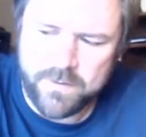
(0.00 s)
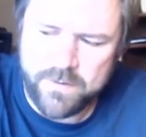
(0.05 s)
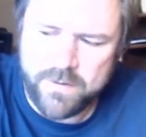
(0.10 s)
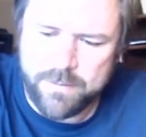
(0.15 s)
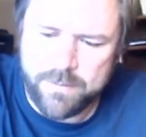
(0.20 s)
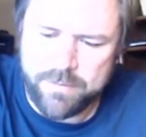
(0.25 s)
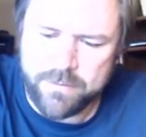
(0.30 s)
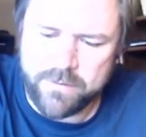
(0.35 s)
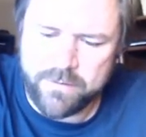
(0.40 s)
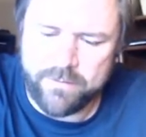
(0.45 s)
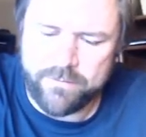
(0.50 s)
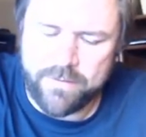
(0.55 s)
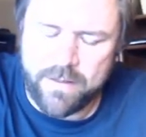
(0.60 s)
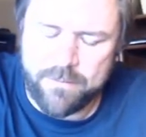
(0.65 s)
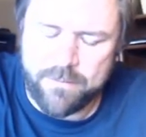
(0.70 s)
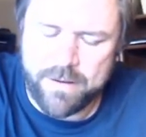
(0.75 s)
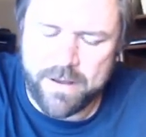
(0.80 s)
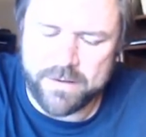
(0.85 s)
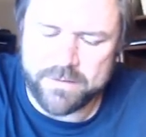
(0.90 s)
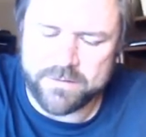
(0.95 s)
typically if
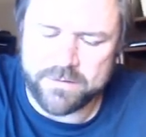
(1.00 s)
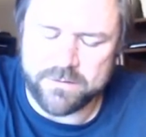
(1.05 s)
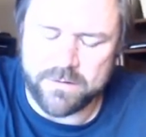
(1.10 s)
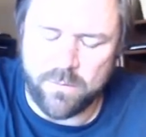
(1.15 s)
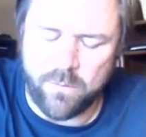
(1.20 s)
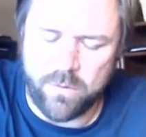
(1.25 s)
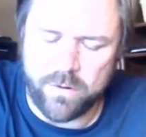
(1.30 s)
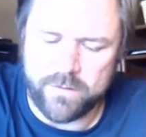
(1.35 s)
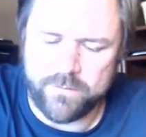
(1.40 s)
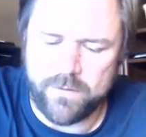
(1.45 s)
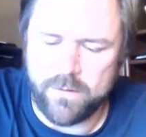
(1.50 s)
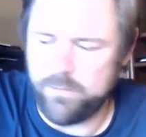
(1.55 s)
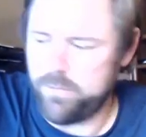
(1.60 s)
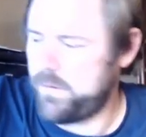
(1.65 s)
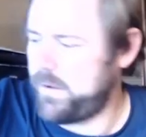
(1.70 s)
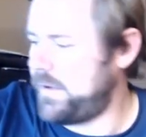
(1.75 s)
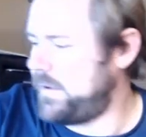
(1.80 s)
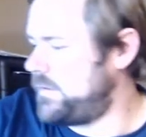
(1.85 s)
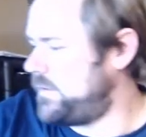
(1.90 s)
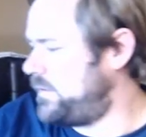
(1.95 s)
that pest is on one of your
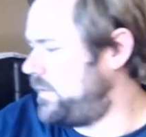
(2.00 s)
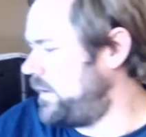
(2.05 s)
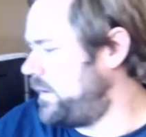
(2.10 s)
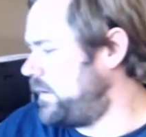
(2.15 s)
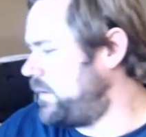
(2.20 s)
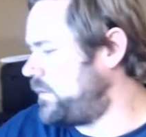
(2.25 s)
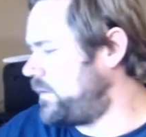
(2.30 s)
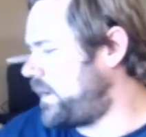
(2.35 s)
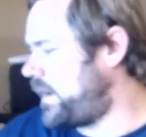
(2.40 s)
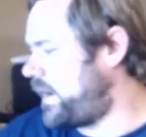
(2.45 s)
plants, then there's a